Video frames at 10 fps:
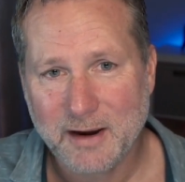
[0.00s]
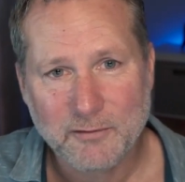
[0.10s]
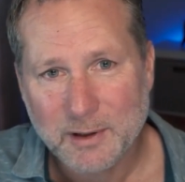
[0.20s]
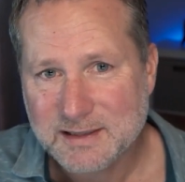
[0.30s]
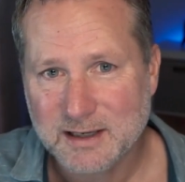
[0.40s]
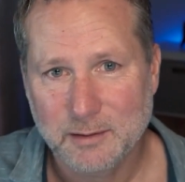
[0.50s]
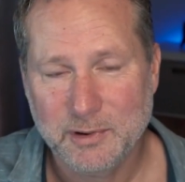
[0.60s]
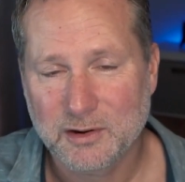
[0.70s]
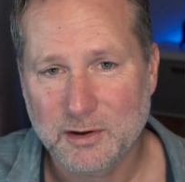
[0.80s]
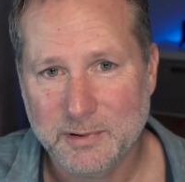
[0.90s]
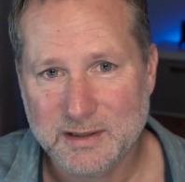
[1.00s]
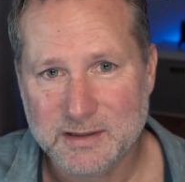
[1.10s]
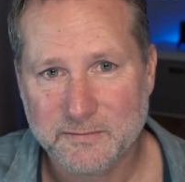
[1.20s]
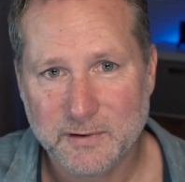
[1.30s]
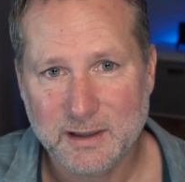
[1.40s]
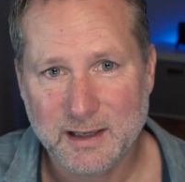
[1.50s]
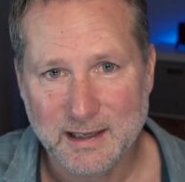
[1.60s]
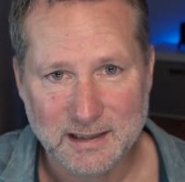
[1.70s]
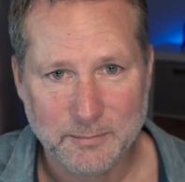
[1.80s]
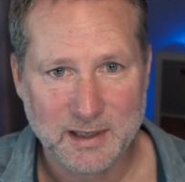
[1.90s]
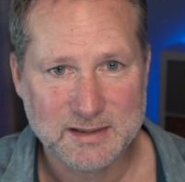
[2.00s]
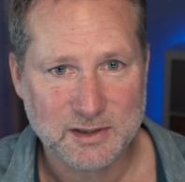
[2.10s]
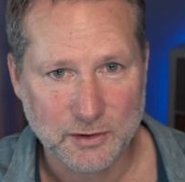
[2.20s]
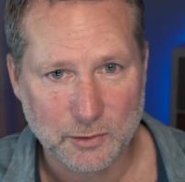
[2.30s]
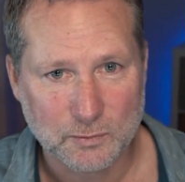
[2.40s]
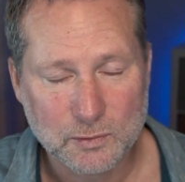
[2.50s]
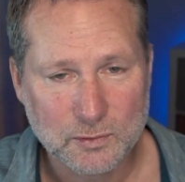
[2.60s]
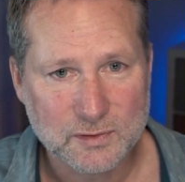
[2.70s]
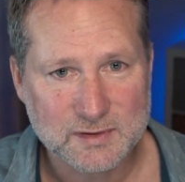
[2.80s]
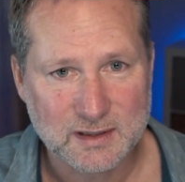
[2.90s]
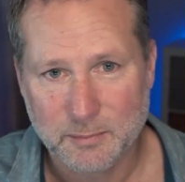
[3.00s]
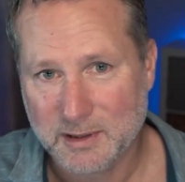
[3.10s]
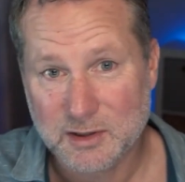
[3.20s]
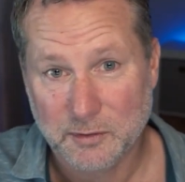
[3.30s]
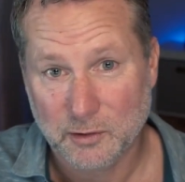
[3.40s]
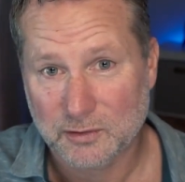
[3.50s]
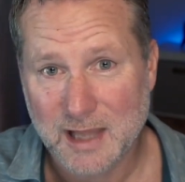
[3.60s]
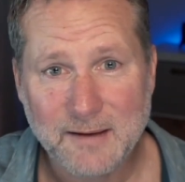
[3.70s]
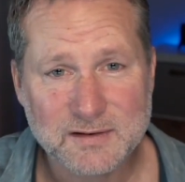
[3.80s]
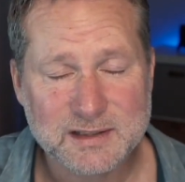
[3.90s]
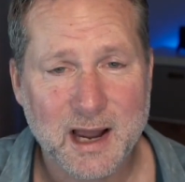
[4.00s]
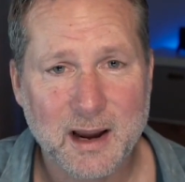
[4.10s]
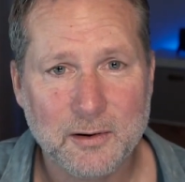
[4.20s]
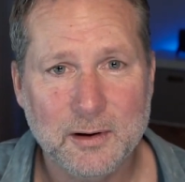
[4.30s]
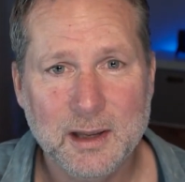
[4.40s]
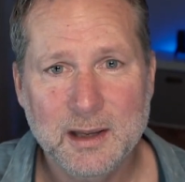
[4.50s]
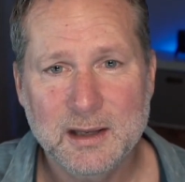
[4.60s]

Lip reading: Everybody's going to be a little bit different, and it depends on their rules. It depends on their lifestyle.